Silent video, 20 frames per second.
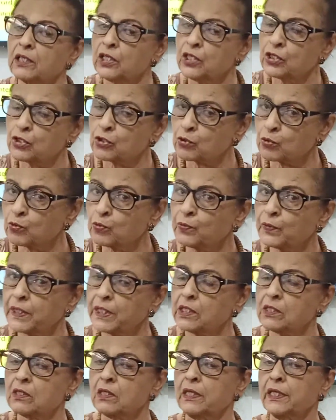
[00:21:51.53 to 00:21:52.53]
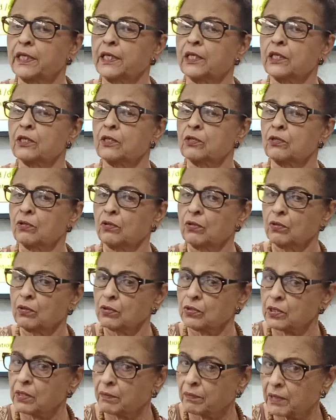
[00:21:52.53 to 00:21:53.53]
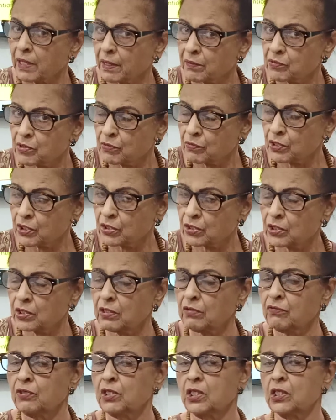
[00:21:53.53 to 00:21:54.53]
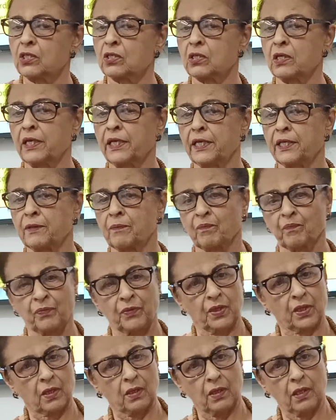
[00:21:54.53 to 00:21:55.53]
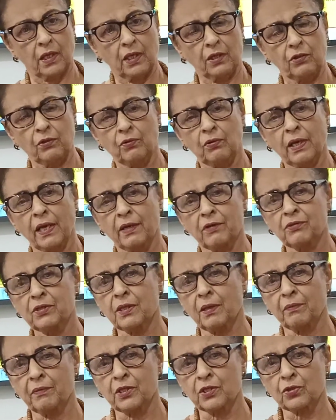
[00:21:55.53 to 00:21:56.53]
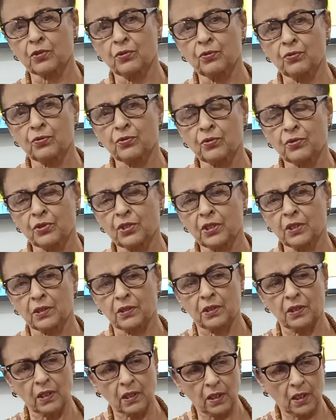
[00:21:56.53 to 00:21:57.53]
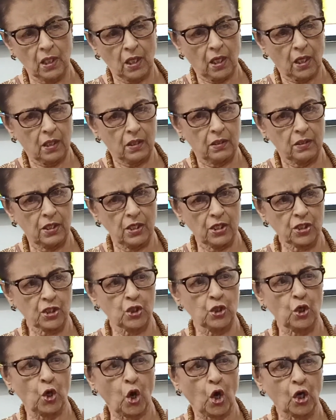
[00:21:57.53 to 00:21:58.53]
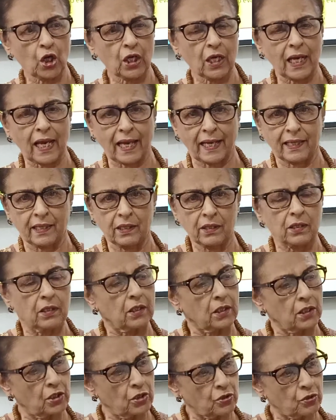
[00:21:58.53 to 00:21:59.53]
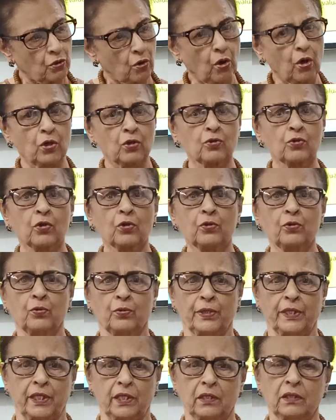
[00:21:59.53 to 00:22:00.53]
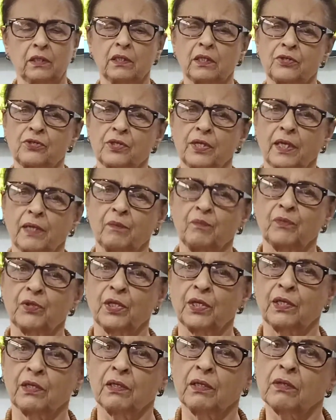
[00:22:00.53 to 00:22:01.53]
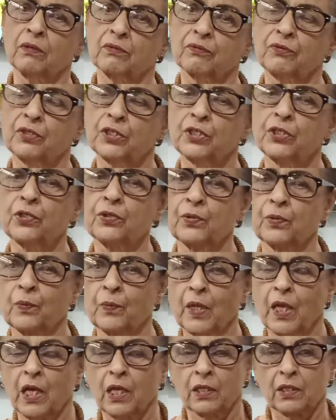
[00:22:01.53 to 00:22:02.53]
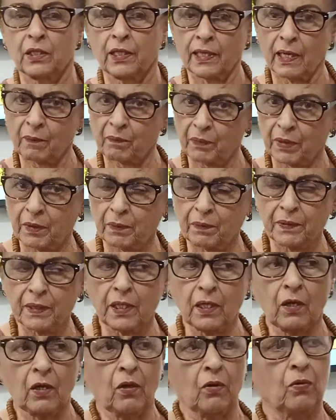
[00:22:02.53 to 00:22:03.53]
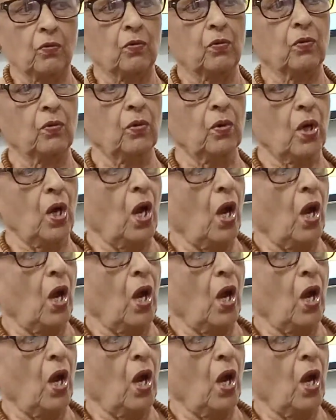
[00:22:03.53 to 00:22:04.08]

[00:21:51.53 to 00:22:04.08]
least 2 weeks late or sometimes even 3 weeks late, and you have some excuse or the other. This your client is also doing the same thing with you. There are people who